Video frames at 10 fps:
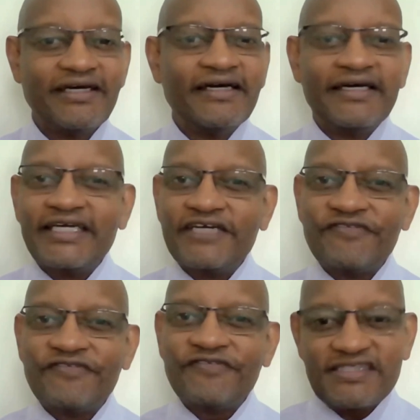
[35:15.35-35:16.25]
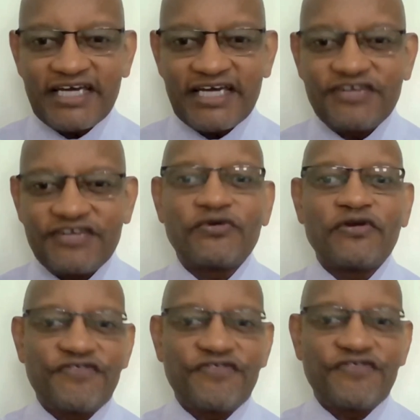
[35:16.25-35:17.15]
Even just that rule of
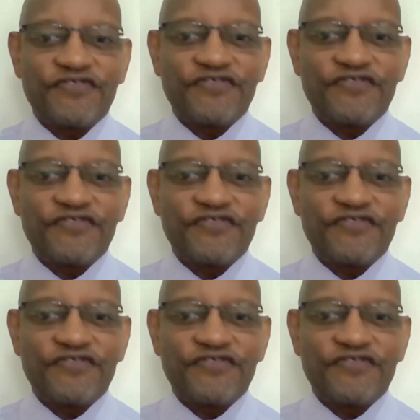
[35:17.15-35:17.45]
thumb.